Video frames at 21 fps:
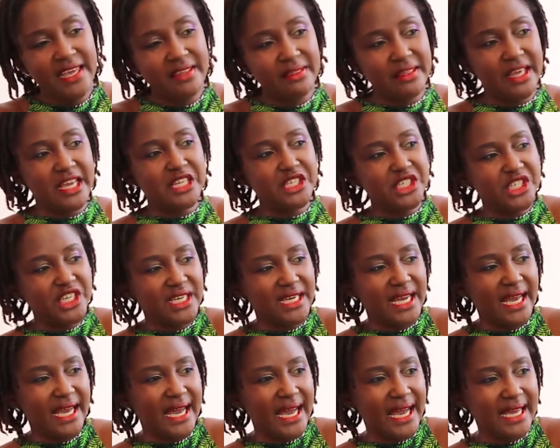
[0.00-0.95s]
Then she
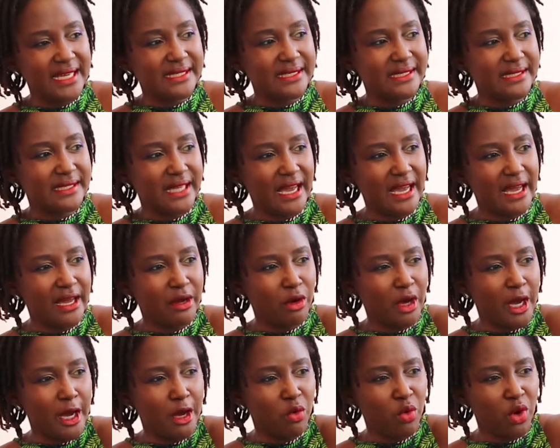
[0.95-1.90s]
that has
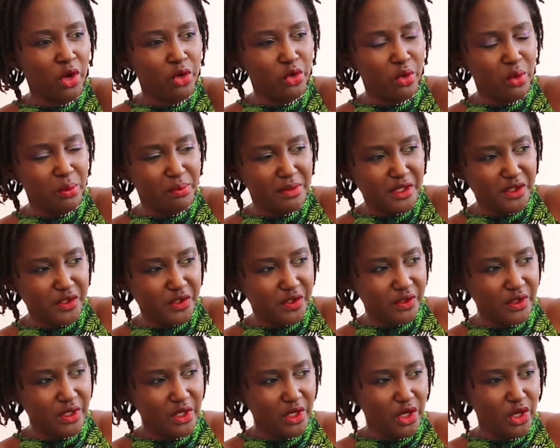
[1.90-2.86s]
her wardrobe
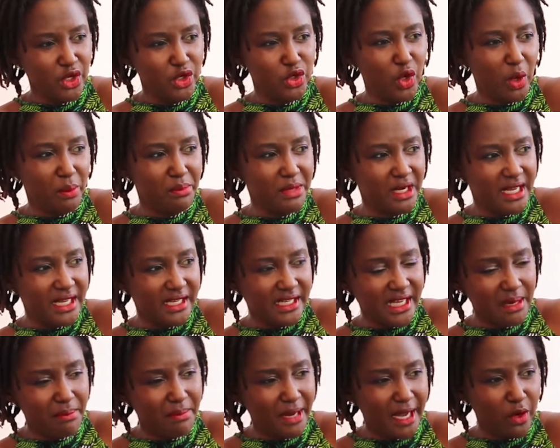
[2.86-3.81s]
is
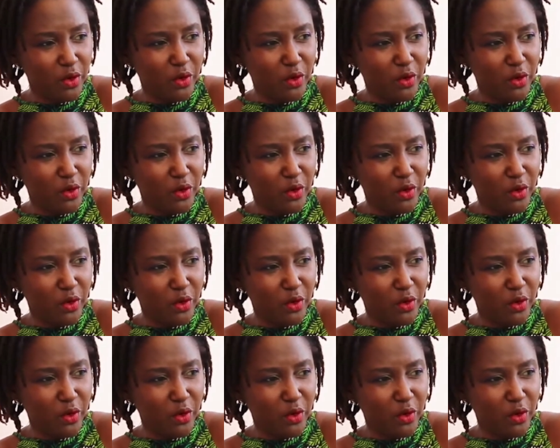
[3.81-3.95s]
dominated by